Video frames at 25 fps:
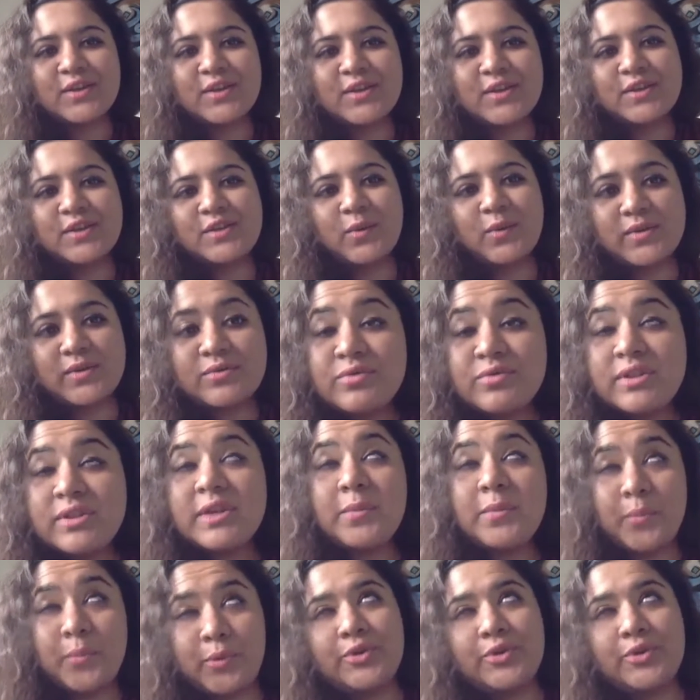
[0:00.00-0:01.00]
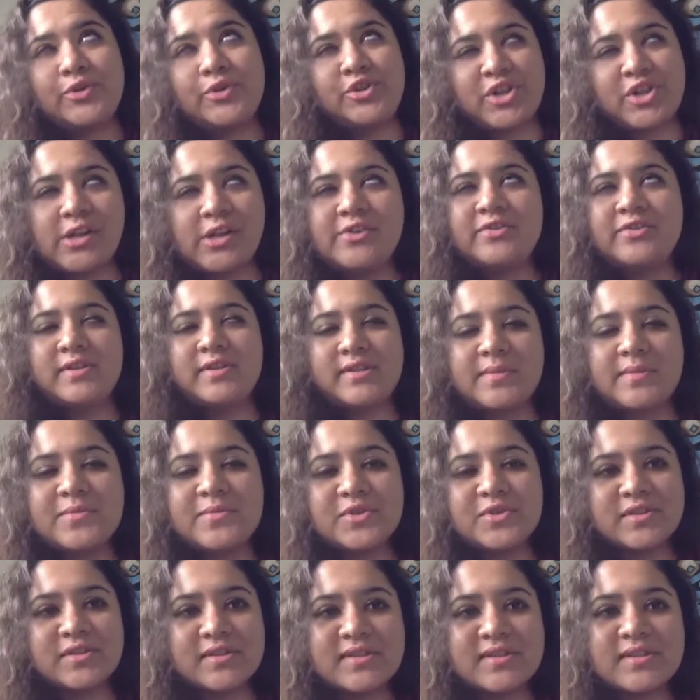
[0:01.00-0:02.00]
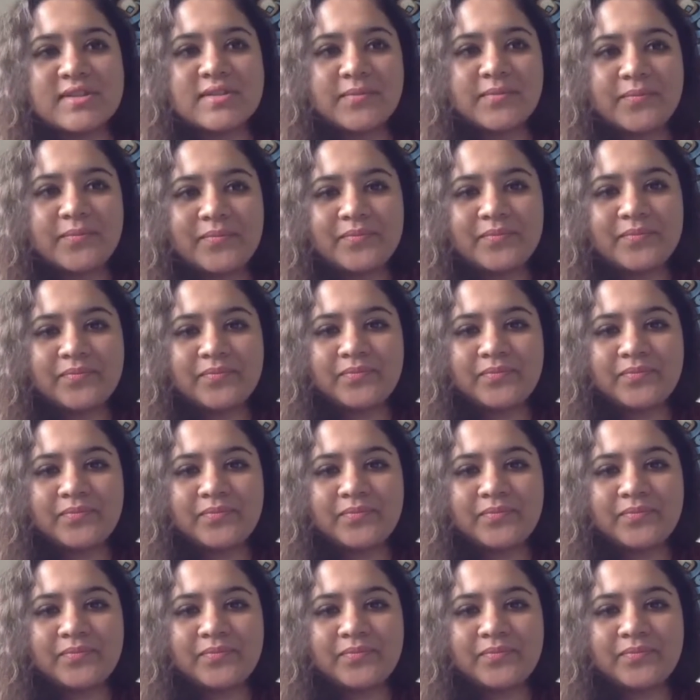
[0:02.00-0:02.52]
So it's important to challenge assumptions.